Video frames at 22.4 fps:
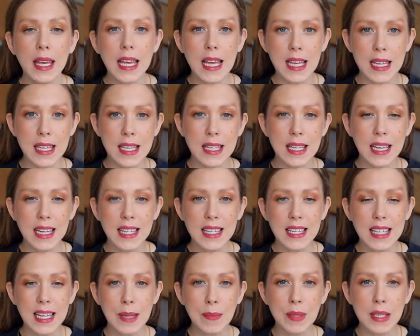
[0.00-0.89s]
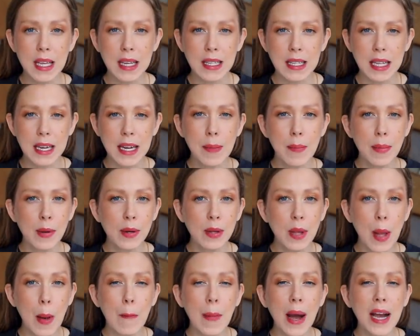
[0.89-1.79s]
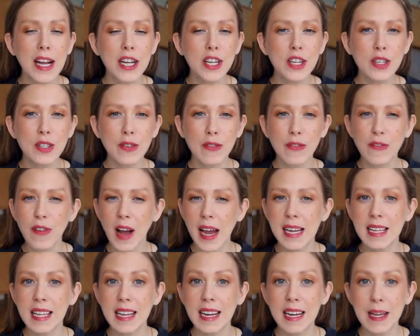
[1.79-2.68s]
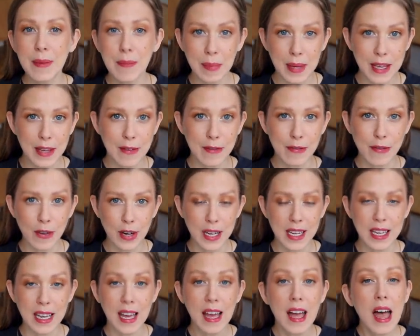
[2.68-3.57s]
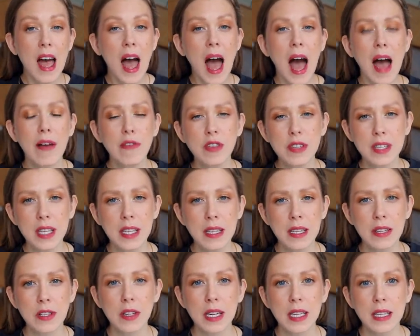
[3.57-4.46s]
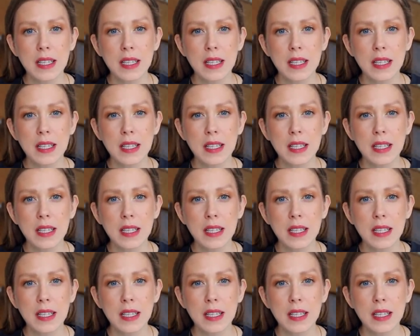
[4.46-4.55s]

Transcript: Yes, it seems like the nipple might just finally be free. Have you seen this on